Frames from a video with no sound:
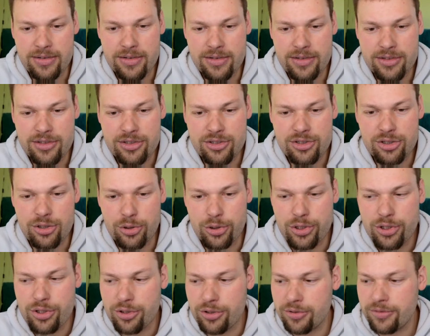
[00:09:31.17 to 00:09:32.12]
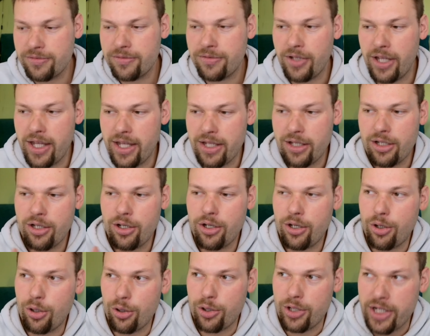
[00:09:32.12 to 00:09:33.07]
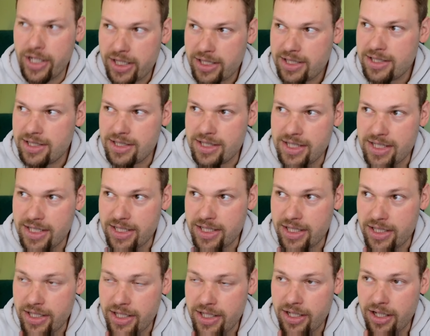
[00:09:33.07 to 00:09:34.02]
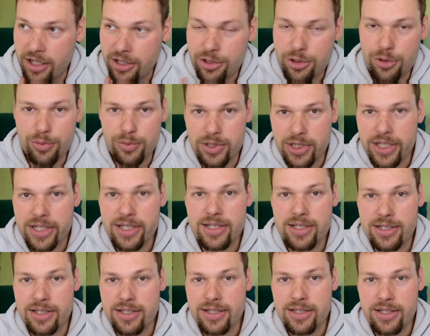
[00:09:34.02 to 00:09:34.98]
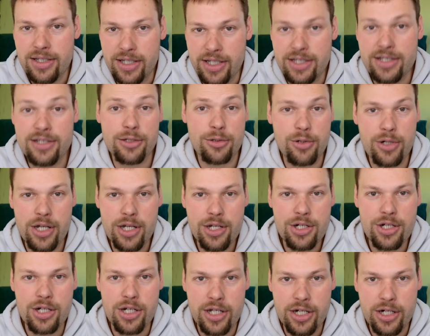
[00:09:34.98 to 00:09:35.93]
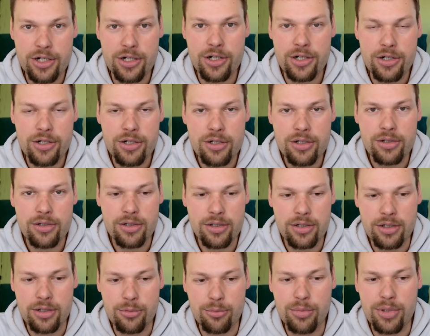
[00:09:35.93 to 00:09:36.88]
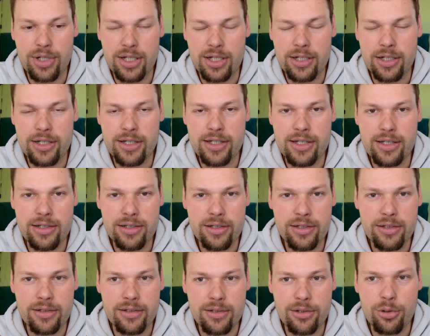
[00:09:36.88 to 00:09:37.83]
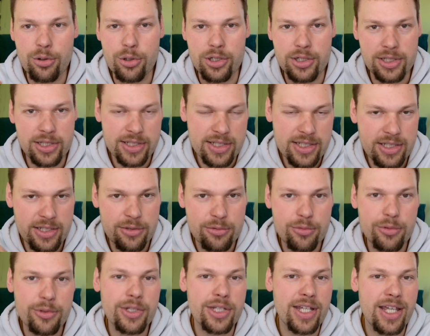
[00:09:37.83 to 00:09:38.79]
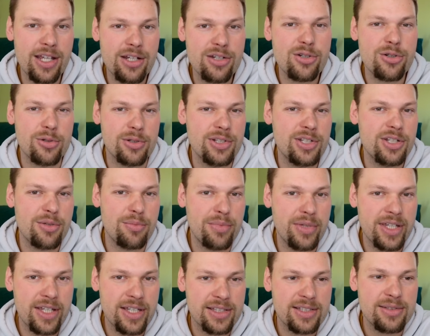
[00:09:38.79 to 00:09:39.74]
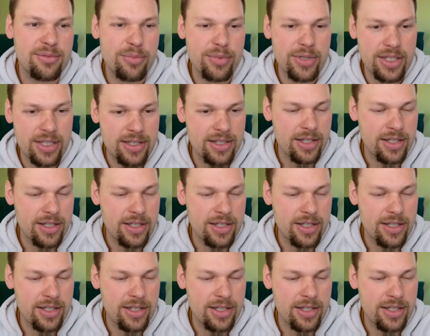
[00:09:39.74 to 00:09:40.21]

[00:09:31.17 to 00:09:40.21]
sort of correct the accumulated integration error by correlating it with the actual GPS speed.